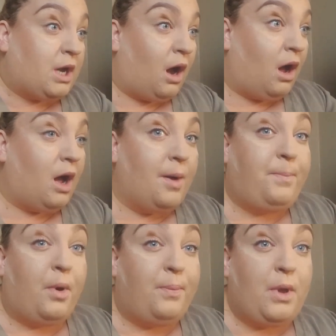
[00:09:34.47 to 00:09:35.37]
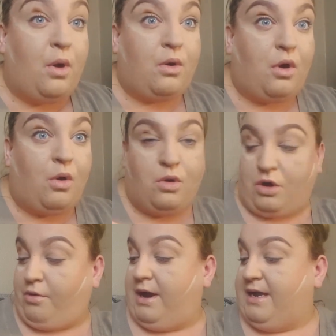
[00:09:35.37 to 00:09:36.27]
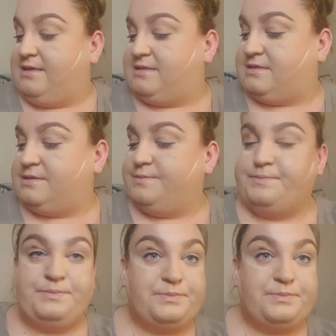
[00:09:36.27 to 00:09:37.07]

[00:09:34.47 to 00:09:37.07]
dot above your cut crease.